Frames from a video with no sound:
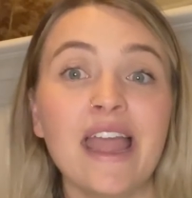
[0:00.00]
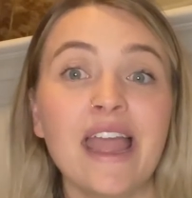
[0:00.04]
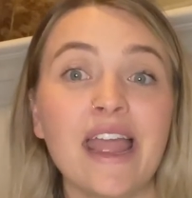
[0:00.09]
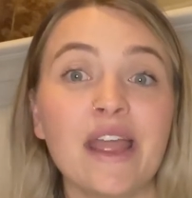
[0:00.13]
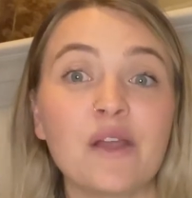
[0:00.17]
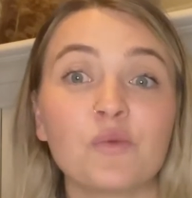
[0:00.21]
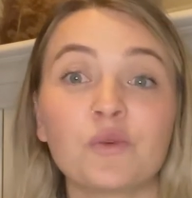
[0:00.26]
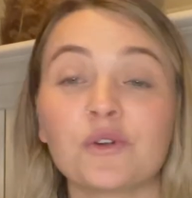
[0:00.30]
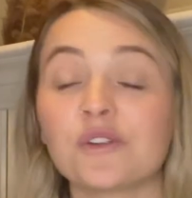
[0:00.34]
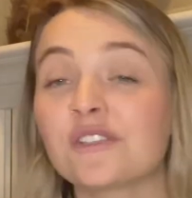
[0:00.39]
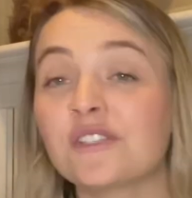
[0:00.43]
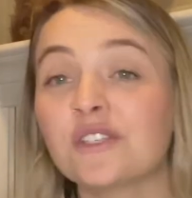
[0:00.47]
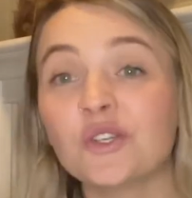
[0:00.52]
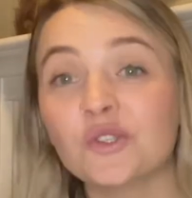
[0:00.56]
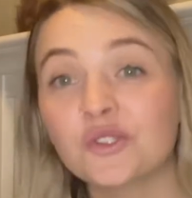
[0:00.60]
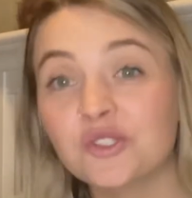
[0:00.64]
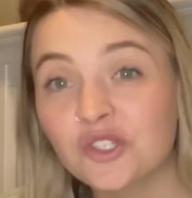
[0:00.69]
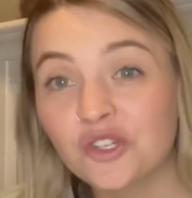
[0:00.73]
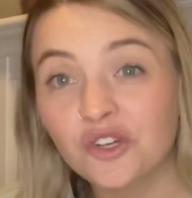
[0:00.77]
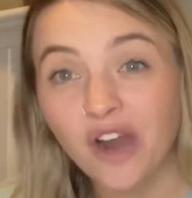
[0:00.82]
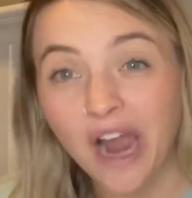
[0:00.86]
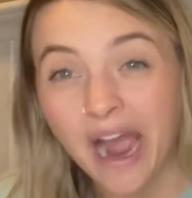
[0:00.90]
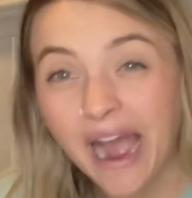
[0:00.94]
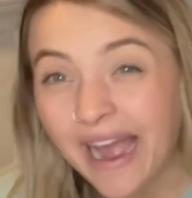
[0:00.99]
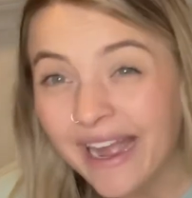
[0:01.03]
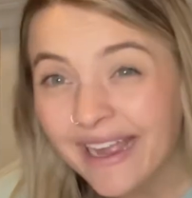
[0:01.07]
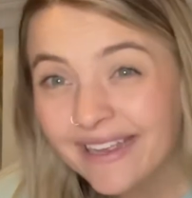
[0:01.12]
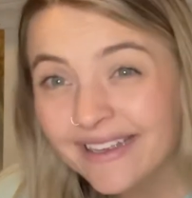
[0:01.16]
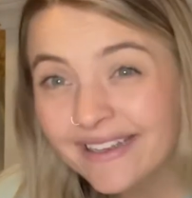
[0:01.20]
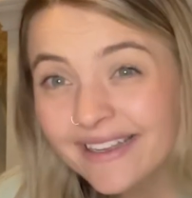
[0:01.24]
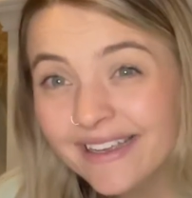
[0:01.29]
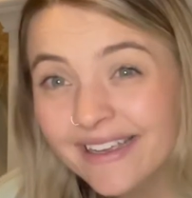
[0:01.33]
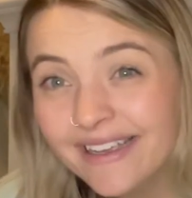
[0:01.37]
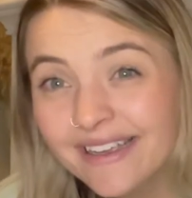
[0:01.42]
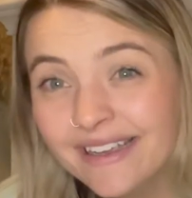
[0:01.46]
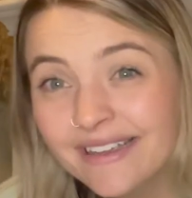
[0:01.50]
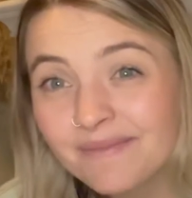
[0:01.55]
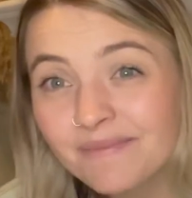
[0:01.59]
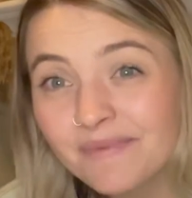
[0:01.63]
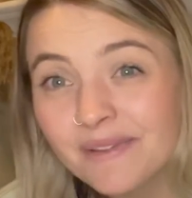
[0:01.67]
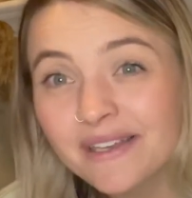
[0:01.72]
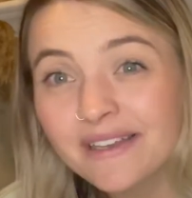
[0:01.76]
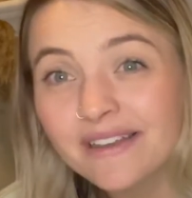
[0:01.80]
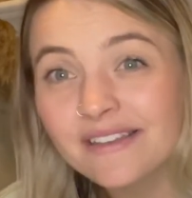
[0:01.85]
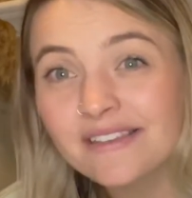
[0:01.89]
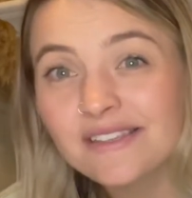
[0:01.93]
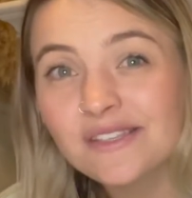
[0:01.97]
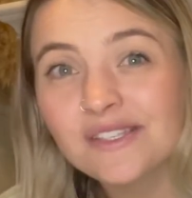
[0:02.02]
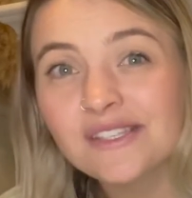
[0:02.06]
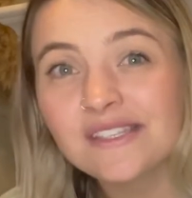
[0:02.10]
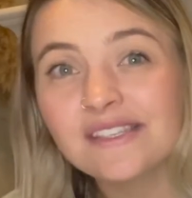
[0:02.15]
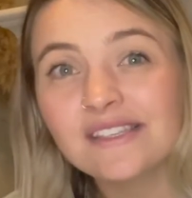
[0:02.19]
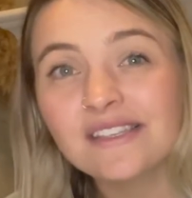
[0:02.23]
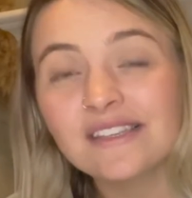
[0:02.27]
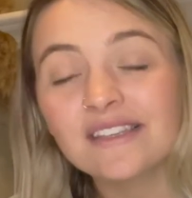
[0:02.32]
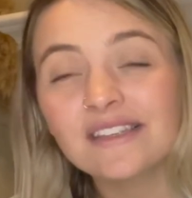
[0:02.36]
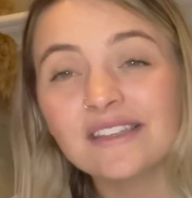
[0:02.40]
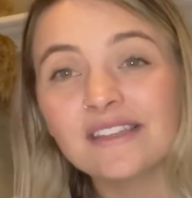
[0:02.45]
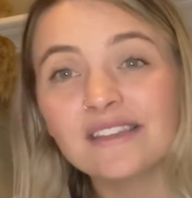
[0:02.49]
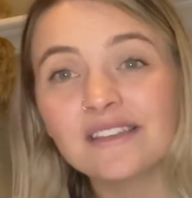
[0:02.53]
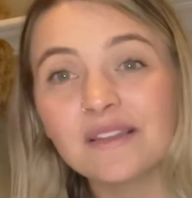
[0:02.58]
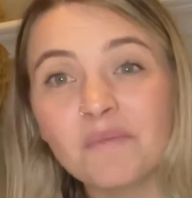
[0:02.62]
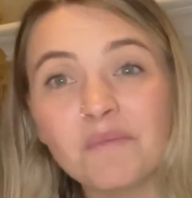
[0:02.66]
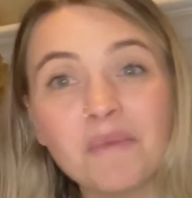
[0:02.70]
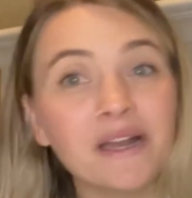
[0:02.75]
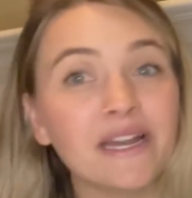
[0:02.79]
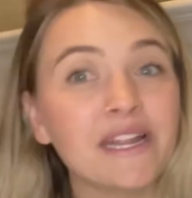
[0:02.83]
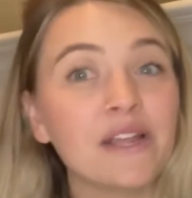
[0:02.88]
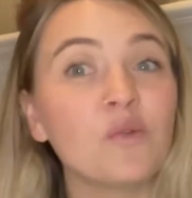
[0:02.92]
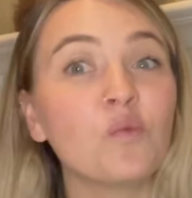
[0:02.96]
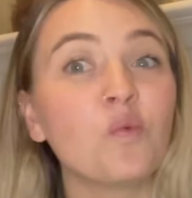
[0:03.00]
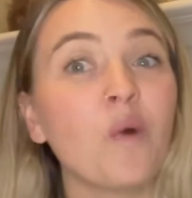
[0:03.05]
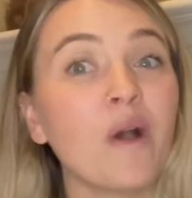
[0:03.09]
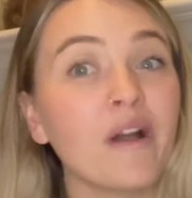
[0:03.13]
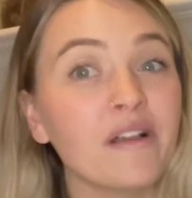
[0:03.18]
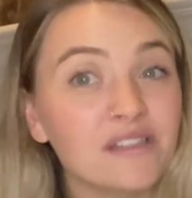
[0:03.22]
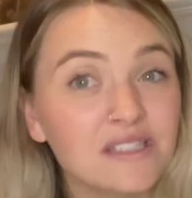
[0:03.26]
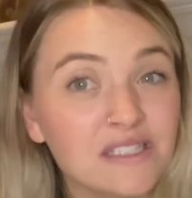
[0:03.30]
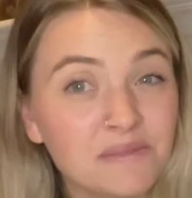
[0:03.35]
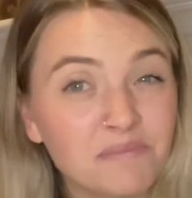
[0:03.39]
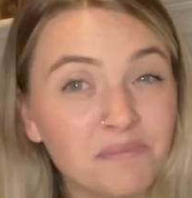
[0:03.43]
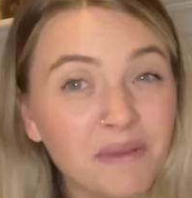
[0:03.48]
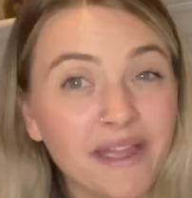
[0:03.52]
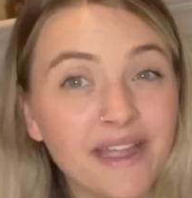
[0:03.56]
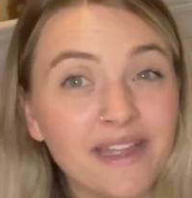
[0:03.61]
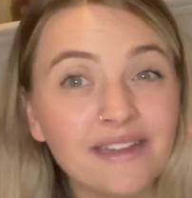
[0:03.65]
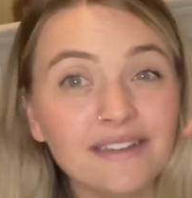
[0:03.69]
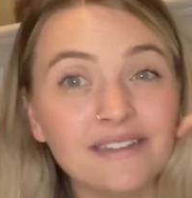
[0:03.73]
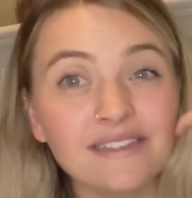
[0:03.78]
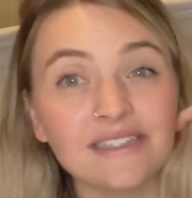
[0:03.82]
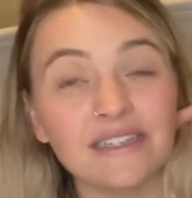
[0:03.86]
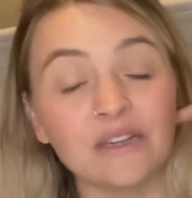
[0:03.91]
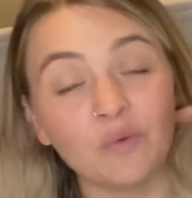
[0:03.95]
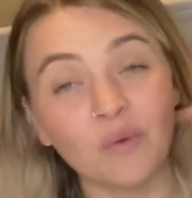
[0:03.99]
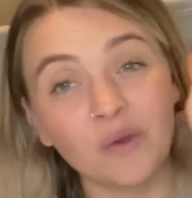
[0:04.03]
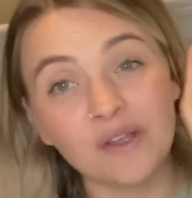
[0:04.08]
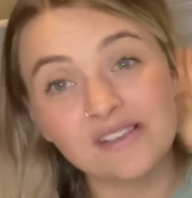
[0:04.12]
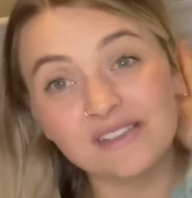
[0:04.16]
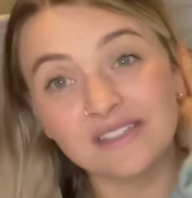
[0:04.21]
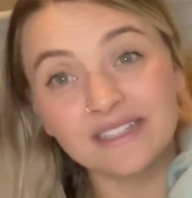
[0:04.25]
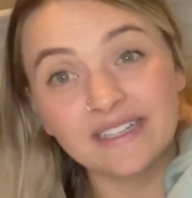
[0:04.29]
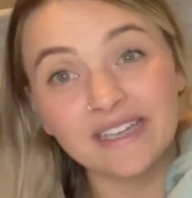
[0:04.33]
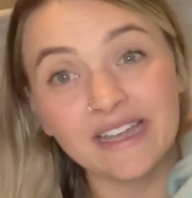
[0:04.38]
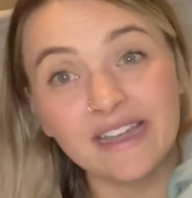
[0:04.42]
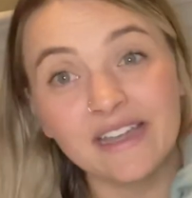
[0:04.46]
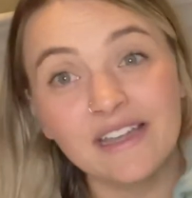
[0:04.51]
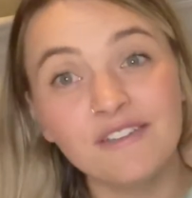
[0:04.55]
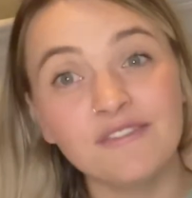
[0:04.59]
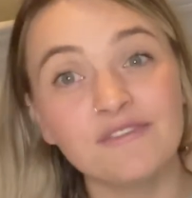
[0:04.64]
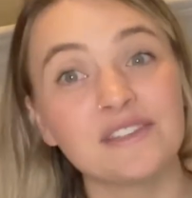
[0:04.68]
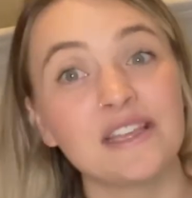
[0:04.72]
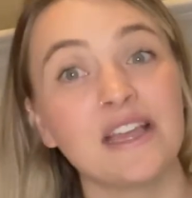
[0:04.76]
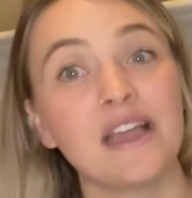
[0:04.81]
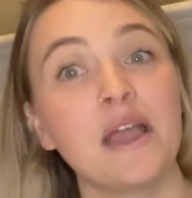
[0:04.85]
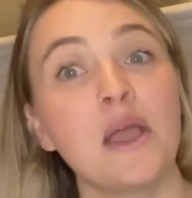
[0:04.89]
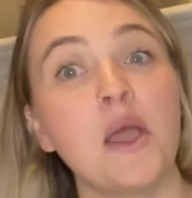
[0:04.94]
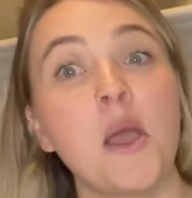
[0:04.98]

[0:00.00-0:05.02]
And we're still trying it because the money was spent and it was a gift.